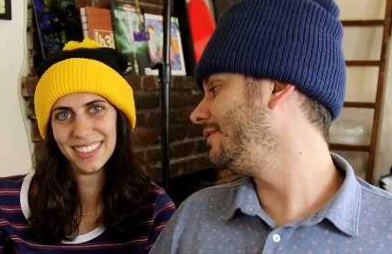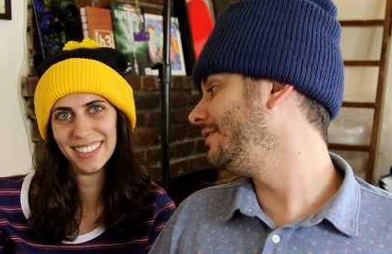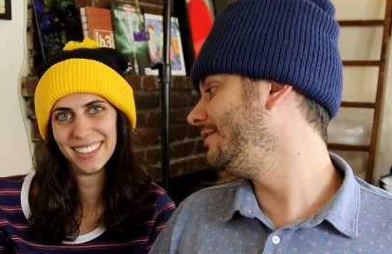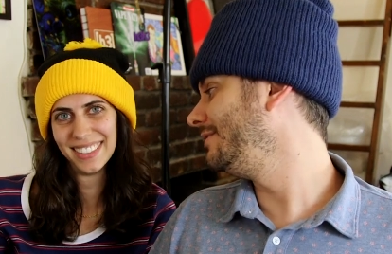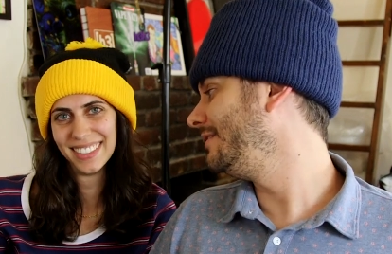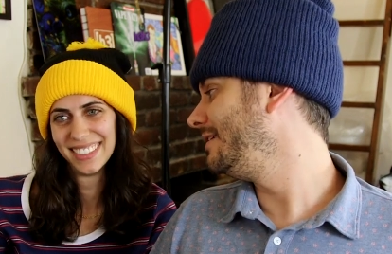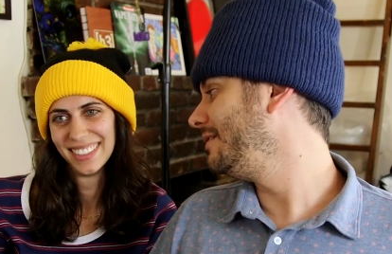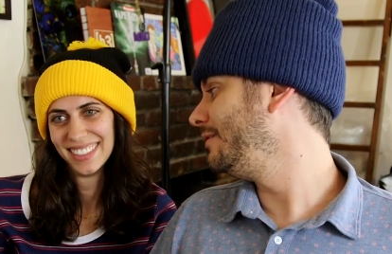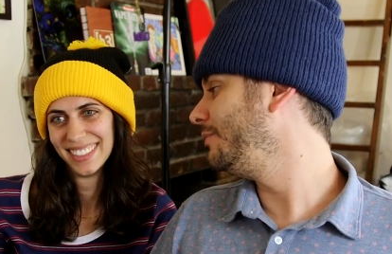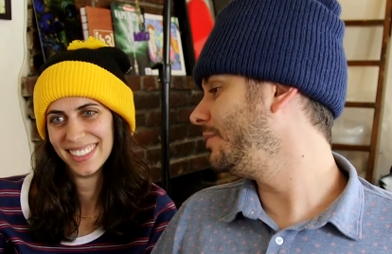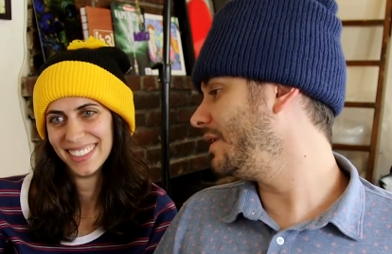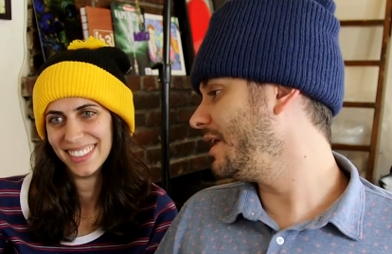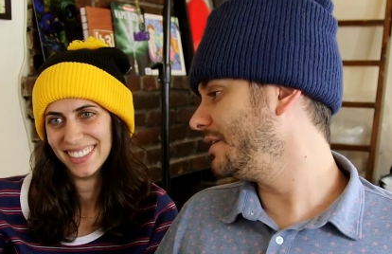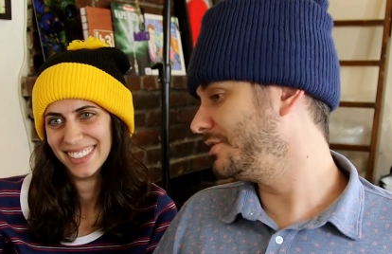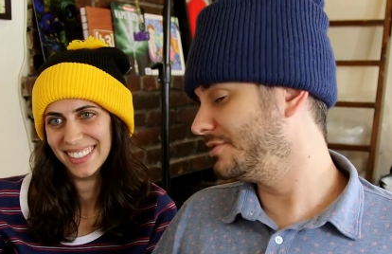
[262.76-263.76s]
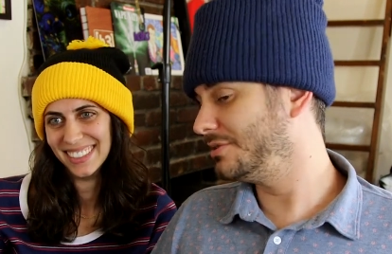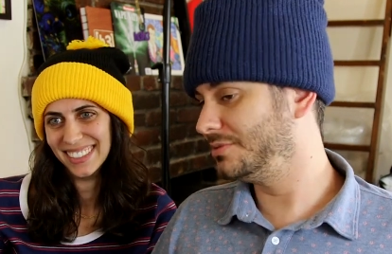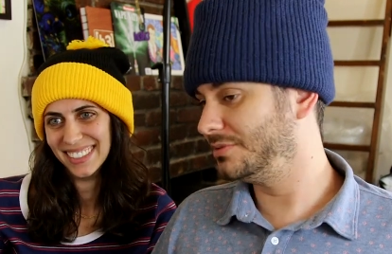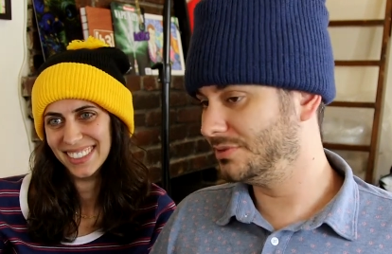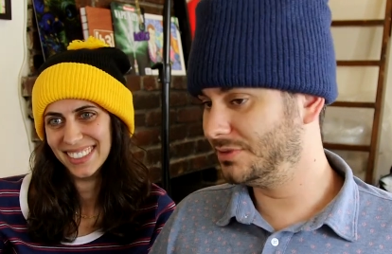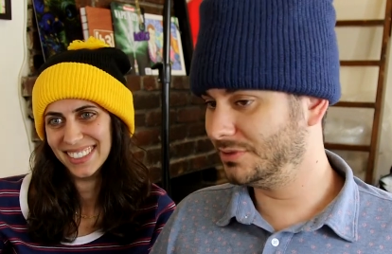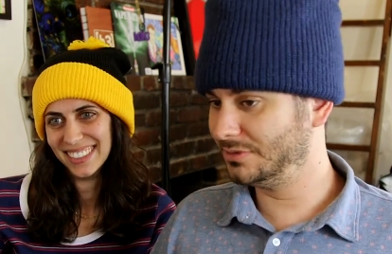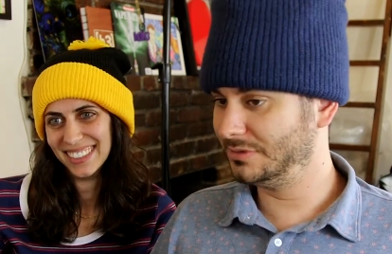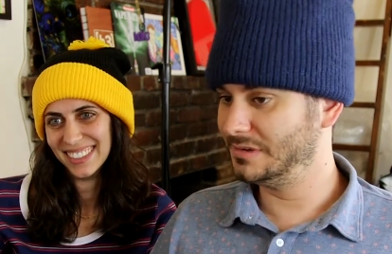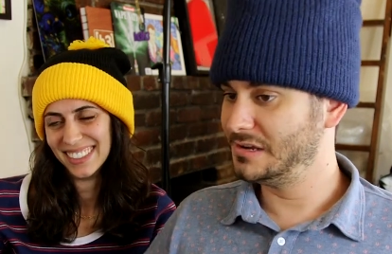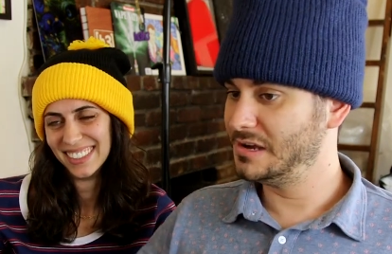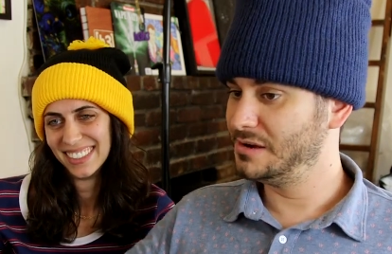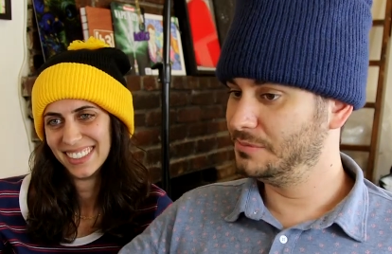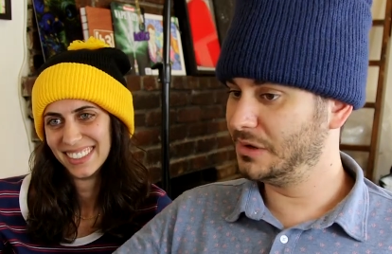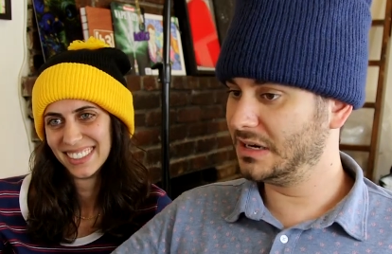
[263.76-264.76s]
Speaker 1: either. but I agree with you.
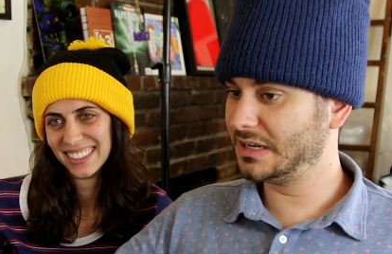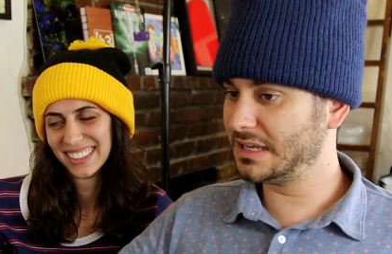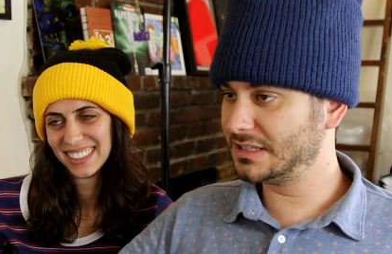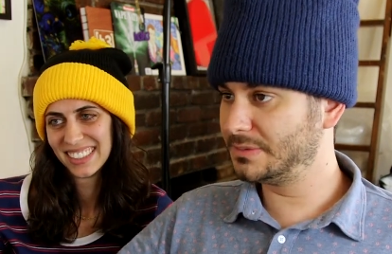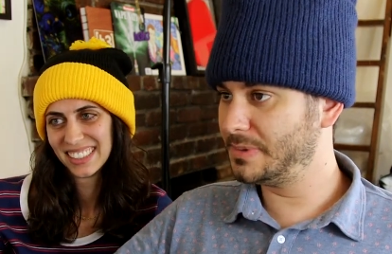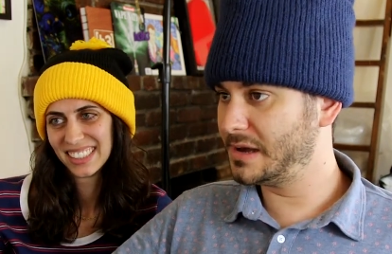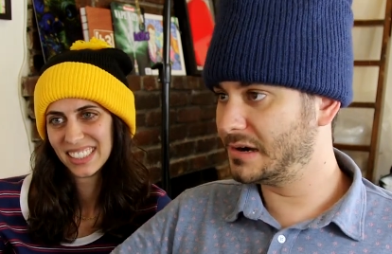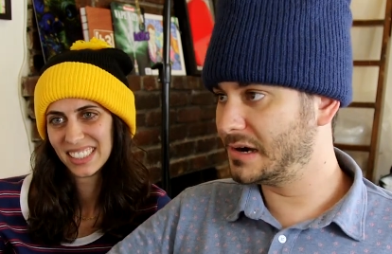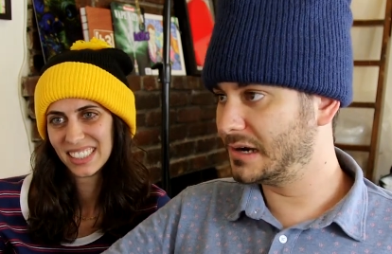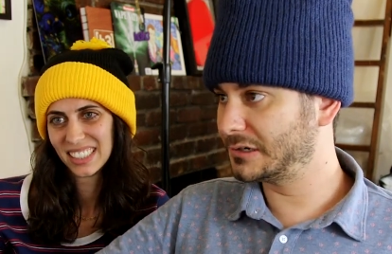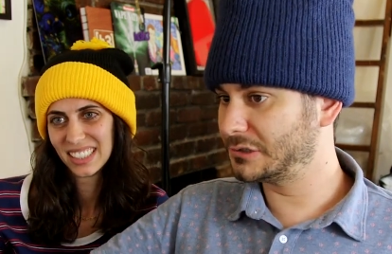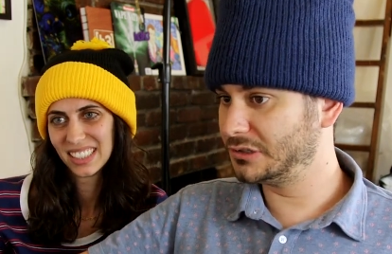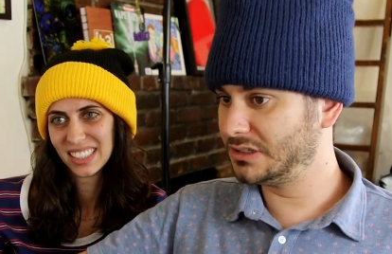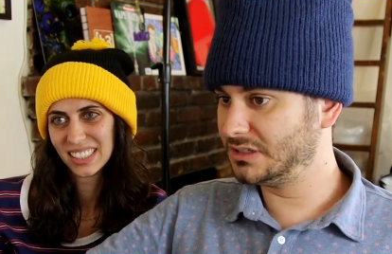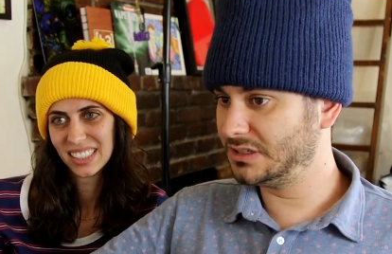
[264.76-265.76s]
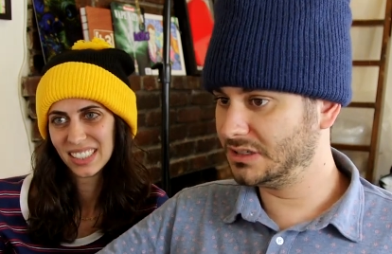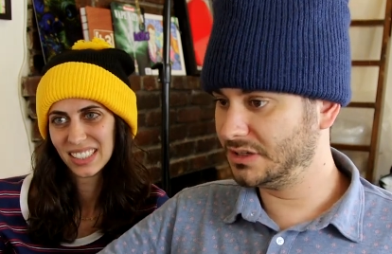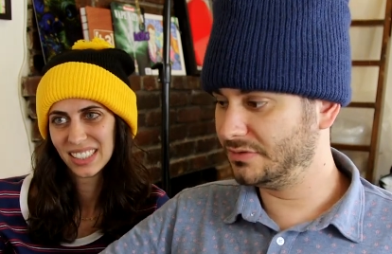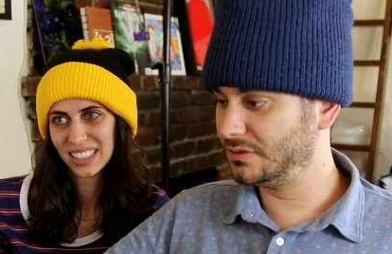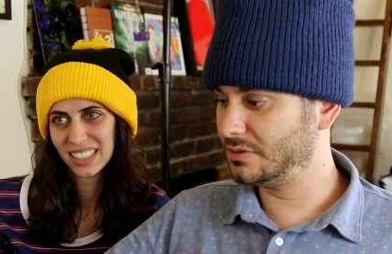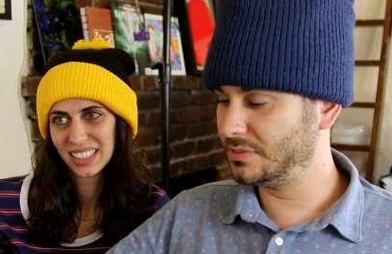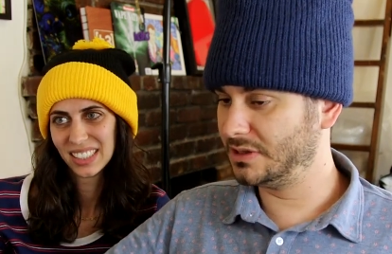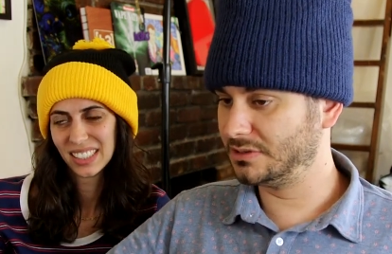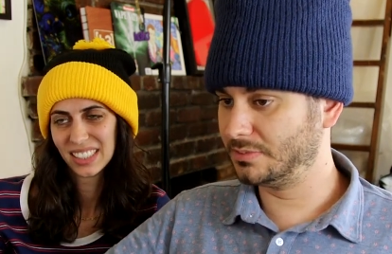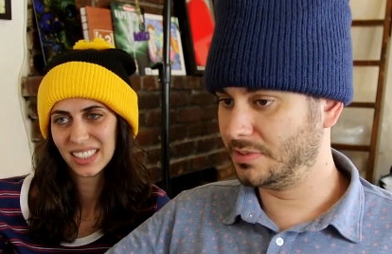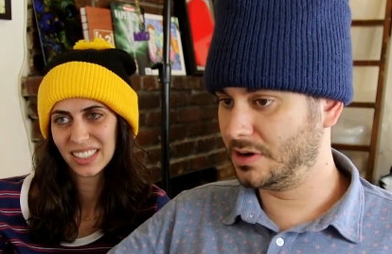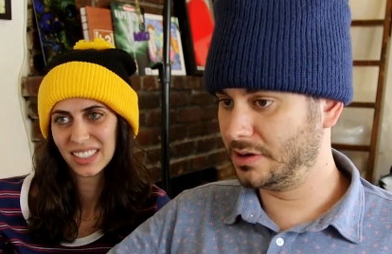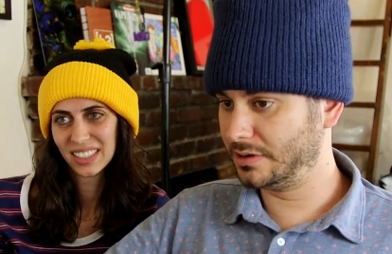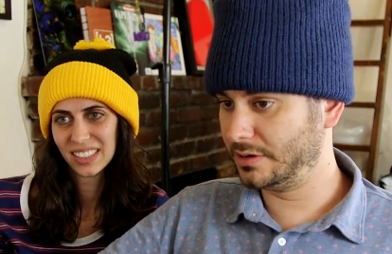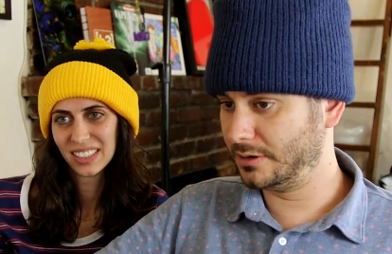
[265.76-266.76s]
But it gets better actually. This isn't even the best
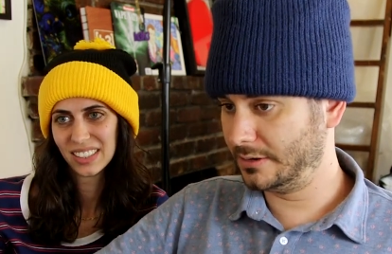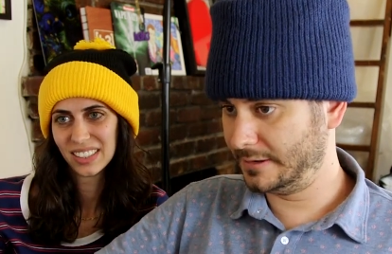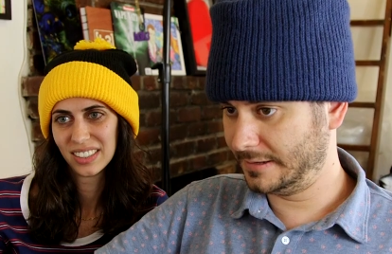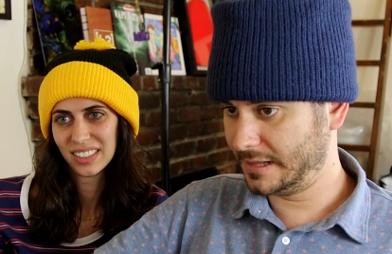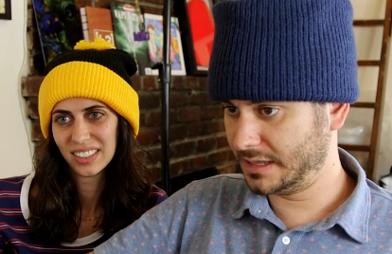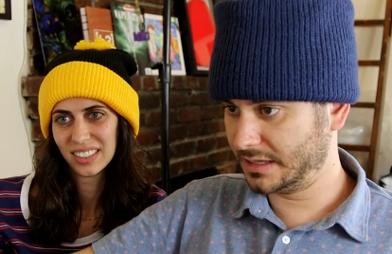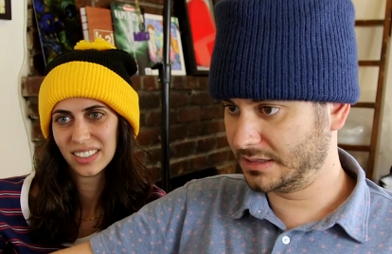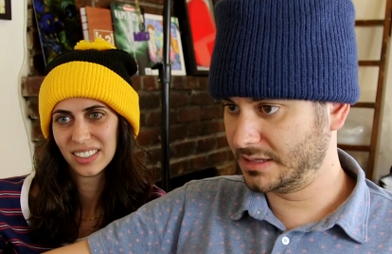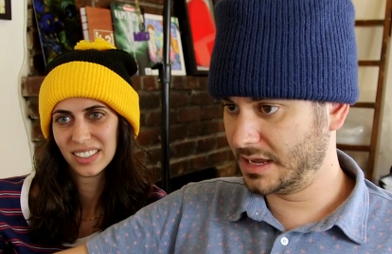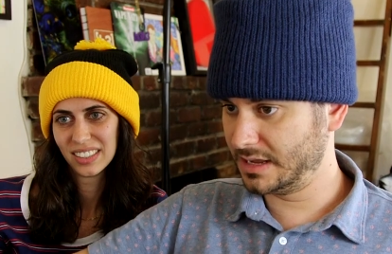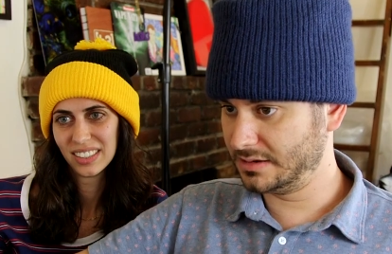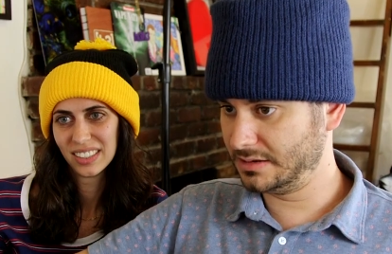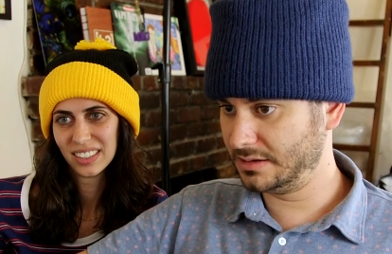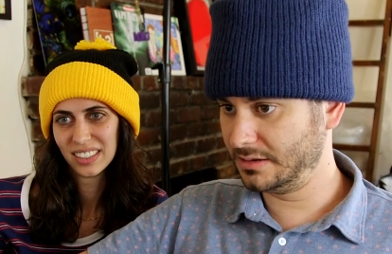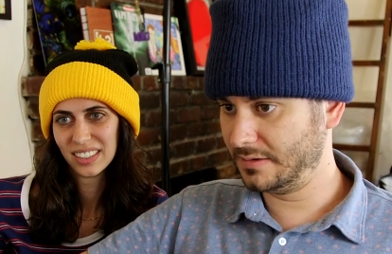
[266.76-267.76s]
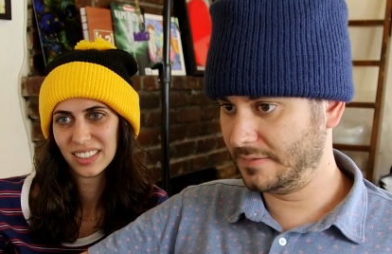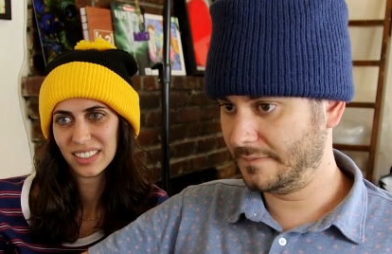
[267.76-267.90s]
part here. I like the ending.